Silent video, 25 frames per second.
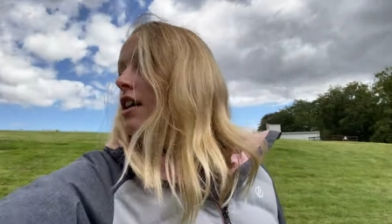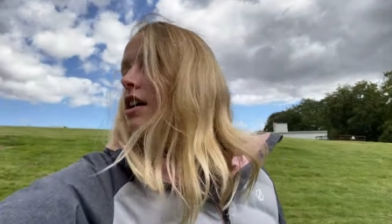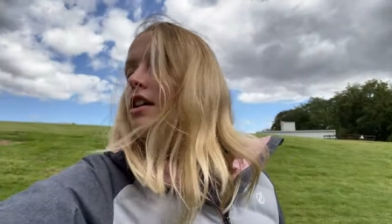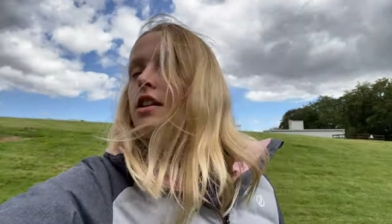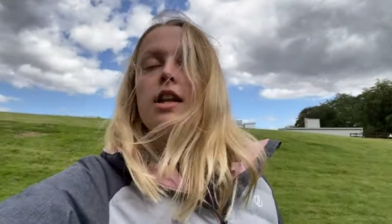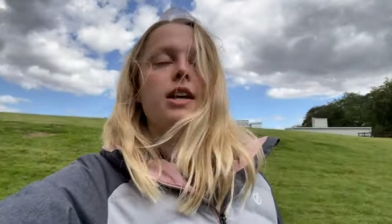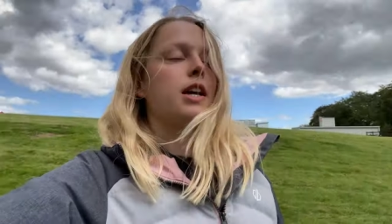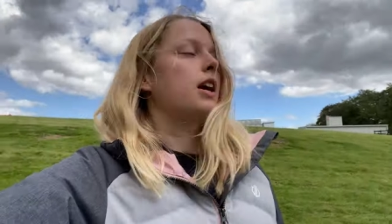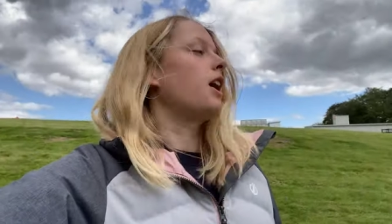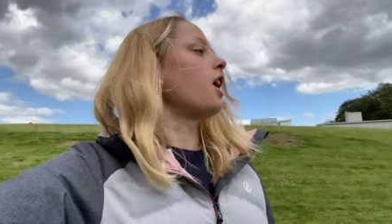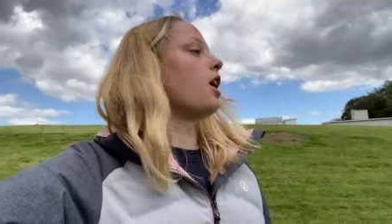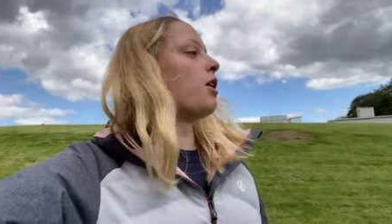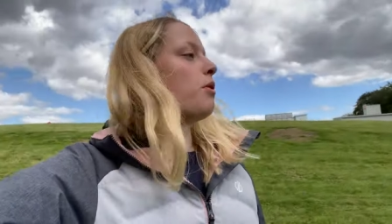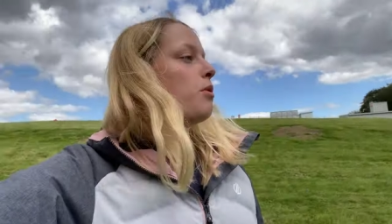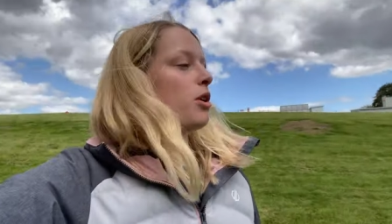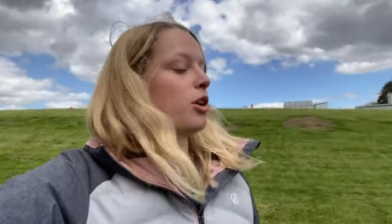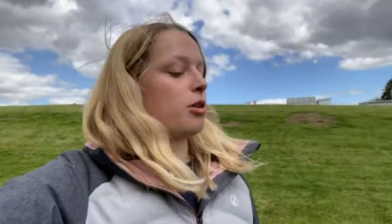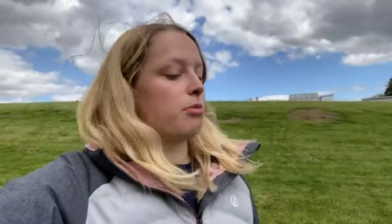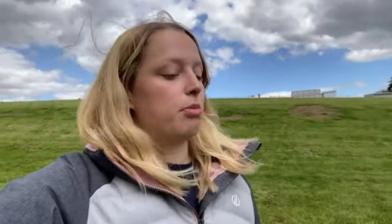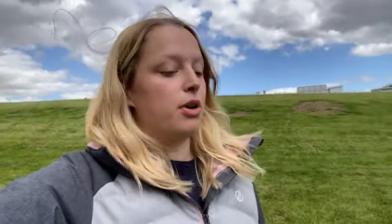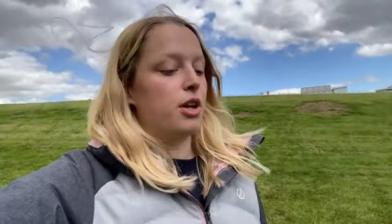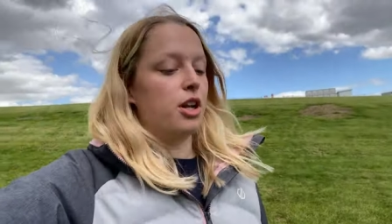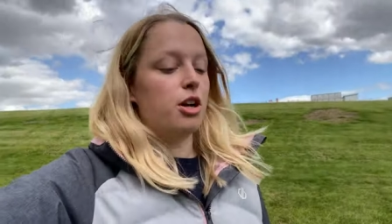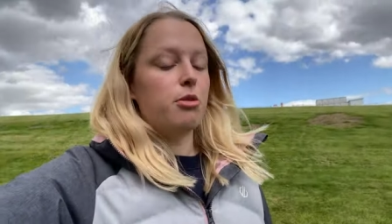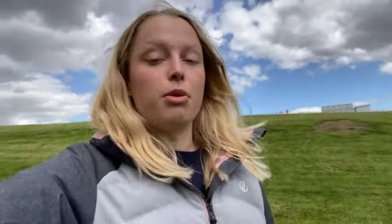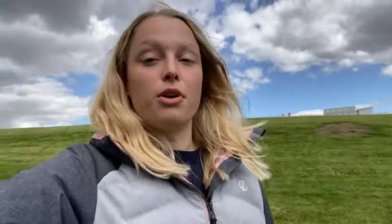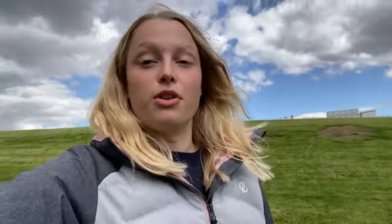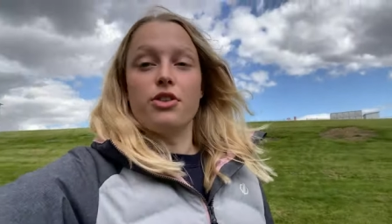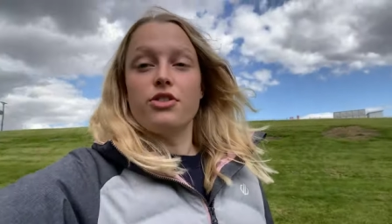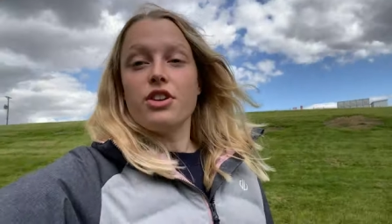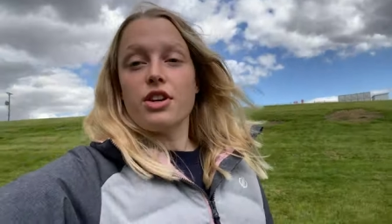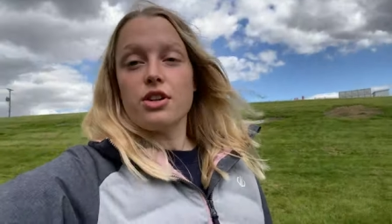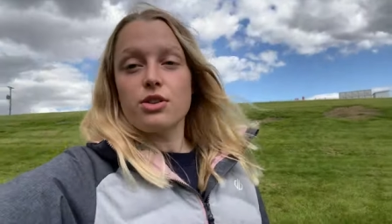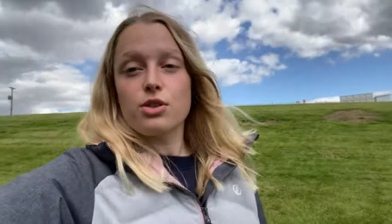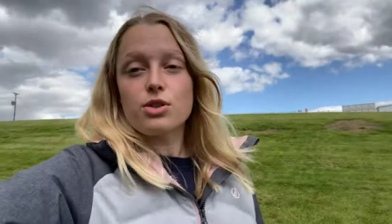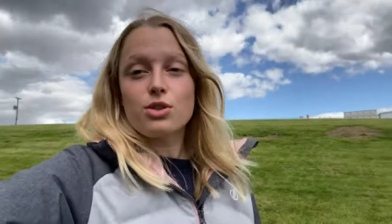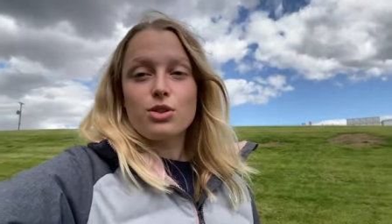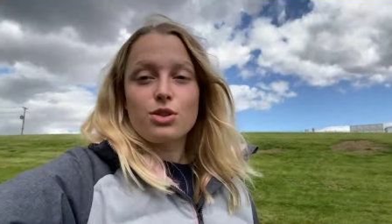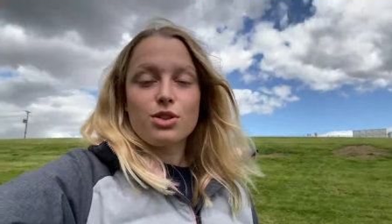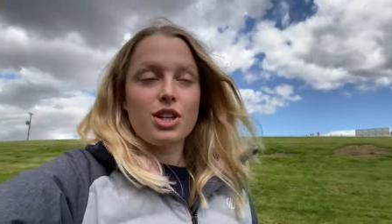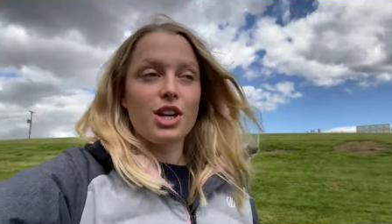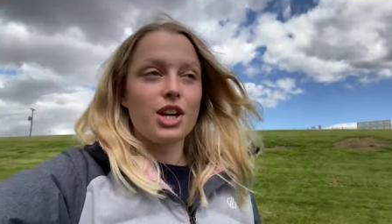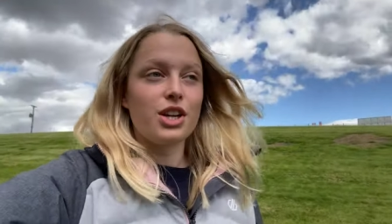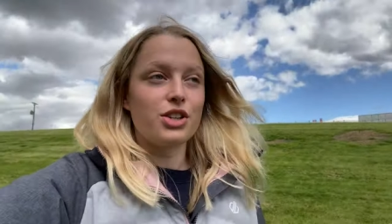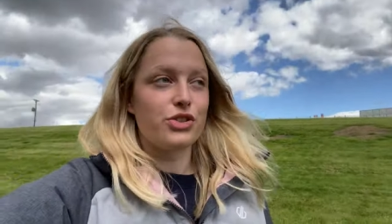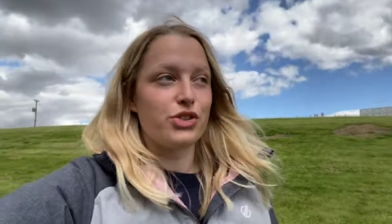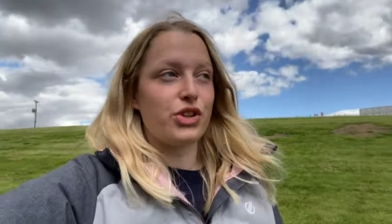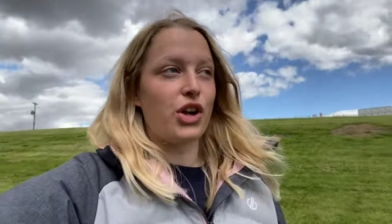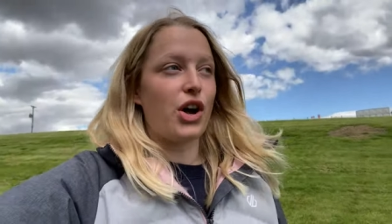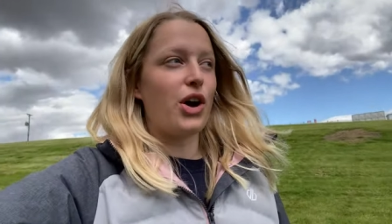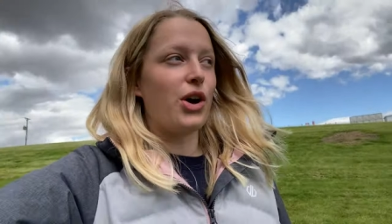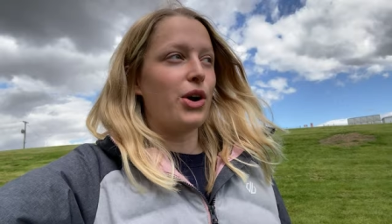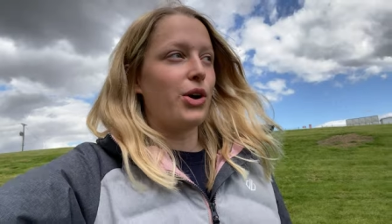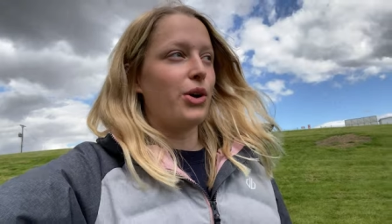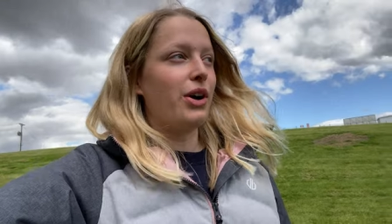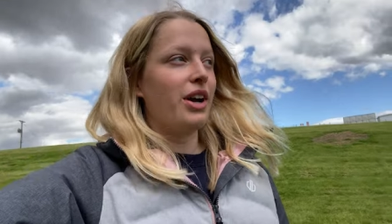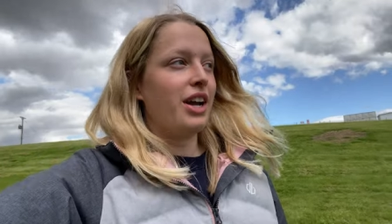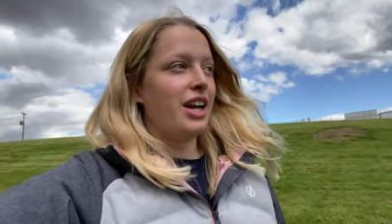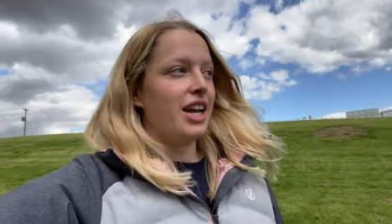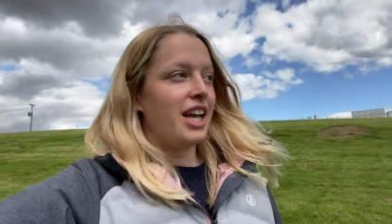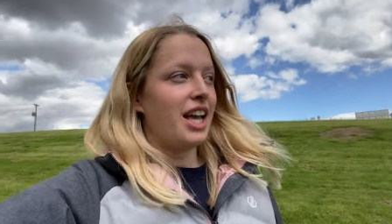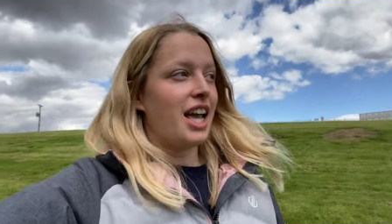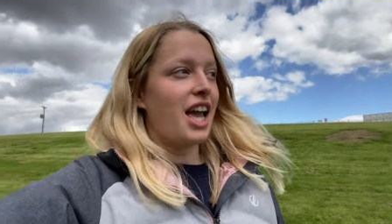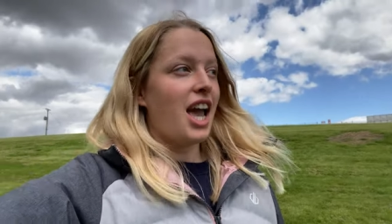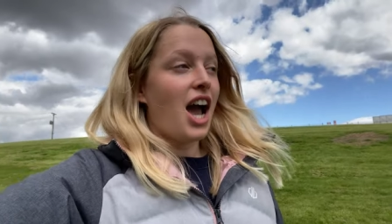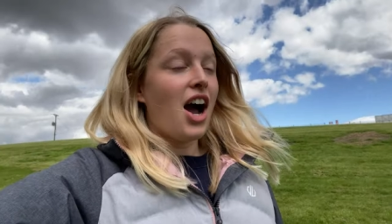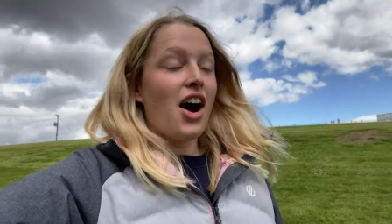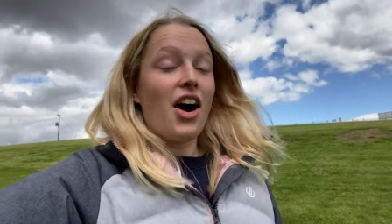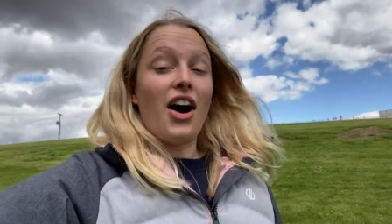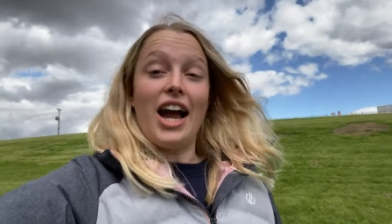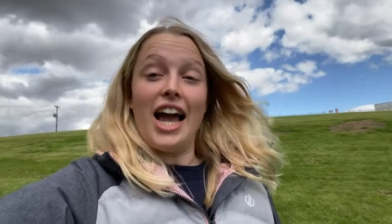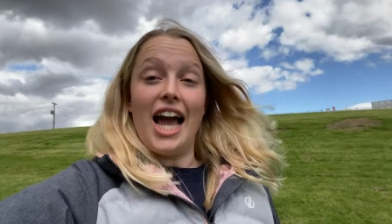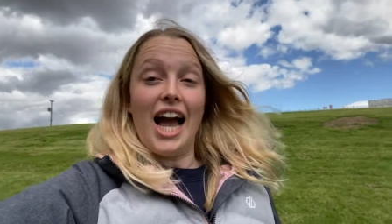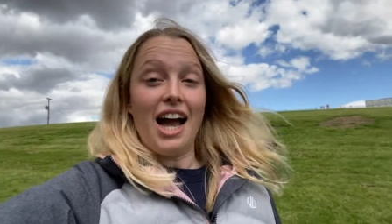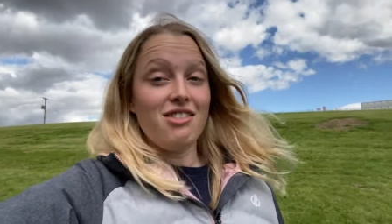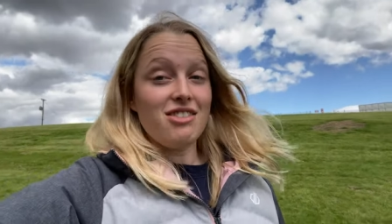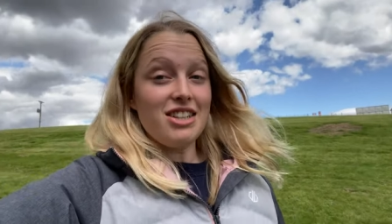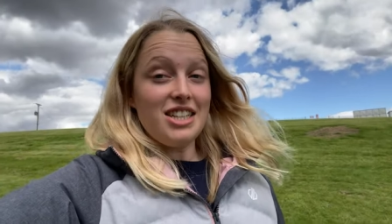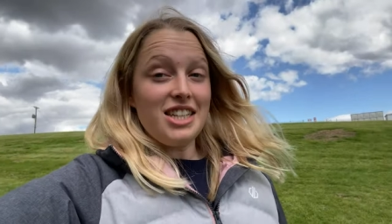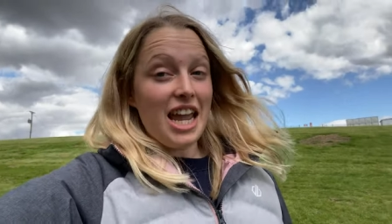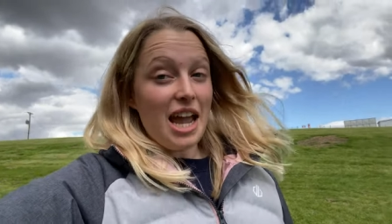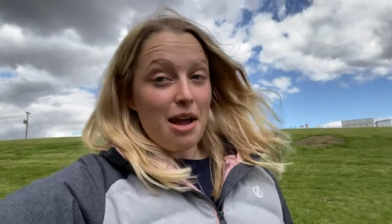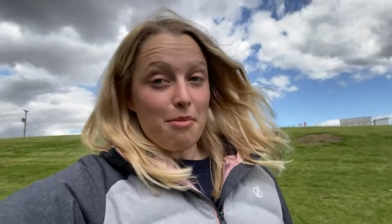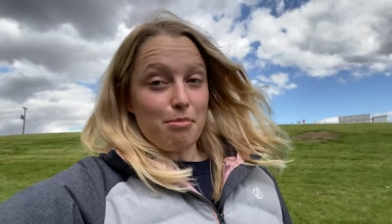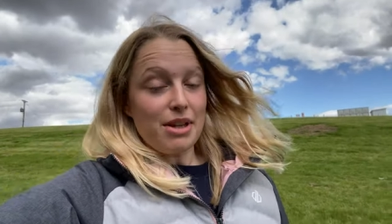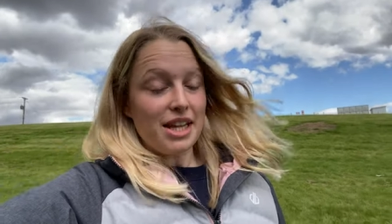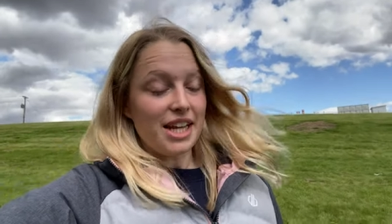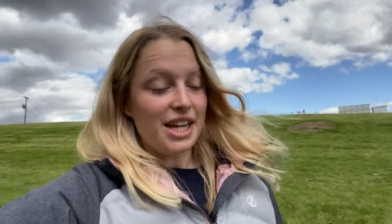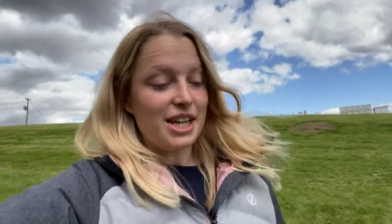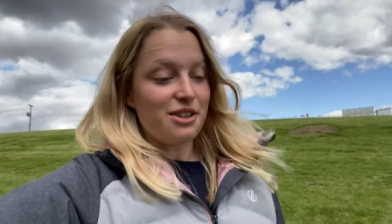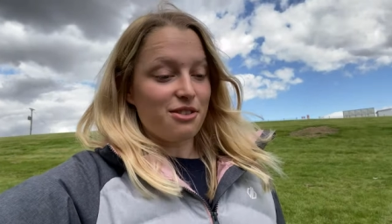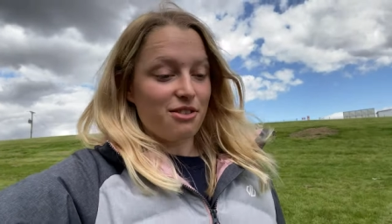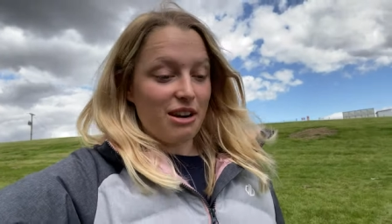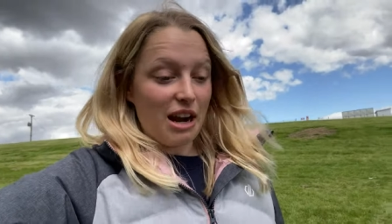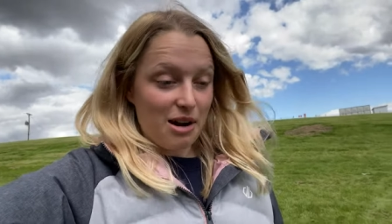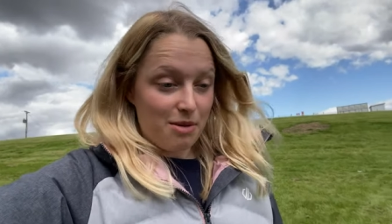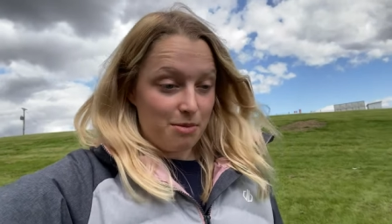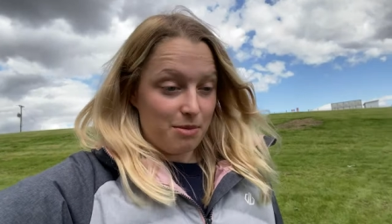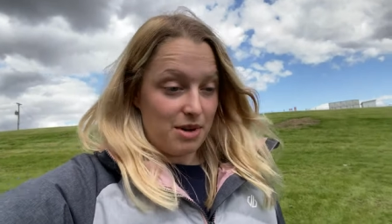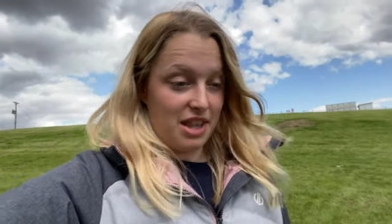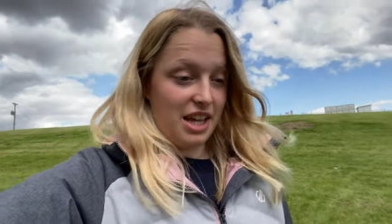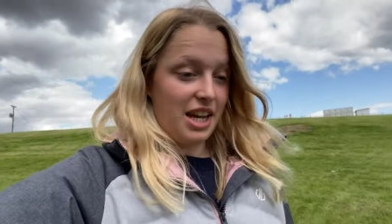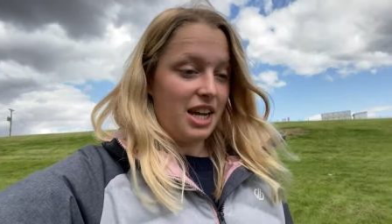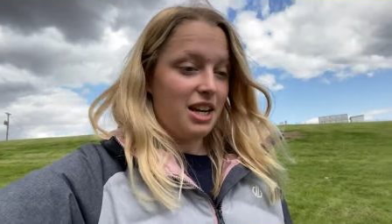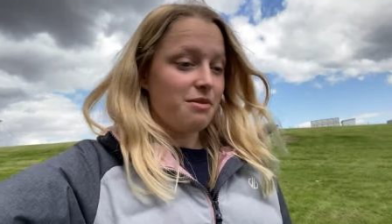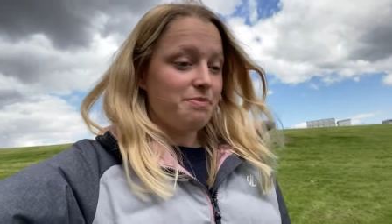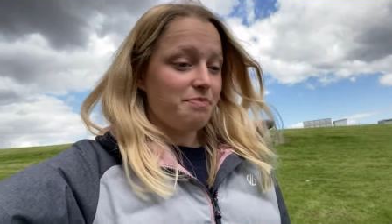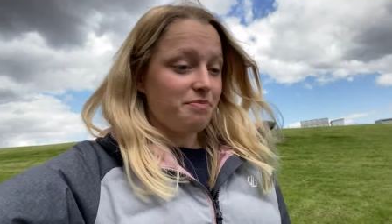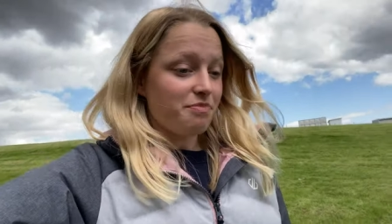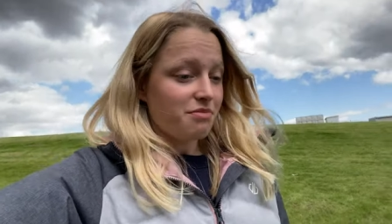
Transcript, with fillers: like I want to put it up on socials so I haven't yet played around with it